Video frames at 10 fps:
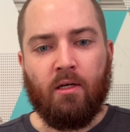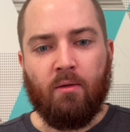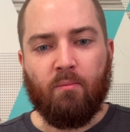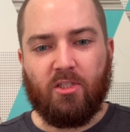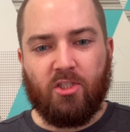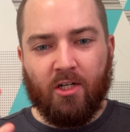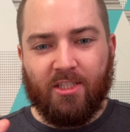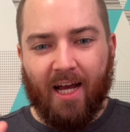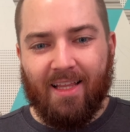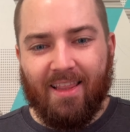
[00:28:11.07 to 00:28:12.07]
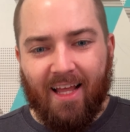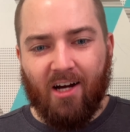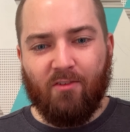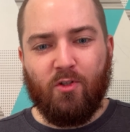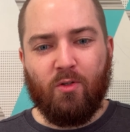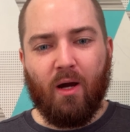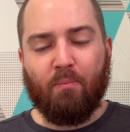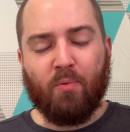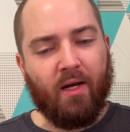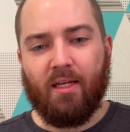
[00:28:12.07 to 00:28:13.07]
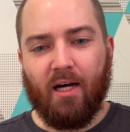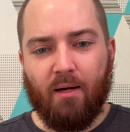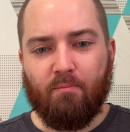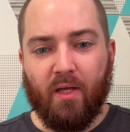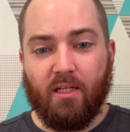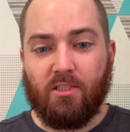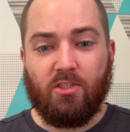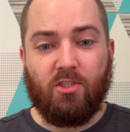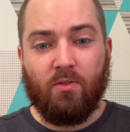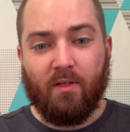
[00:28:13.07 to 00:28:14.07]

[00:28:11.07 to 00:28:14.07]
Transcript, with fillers: But church, I love you. I pray God blesses you.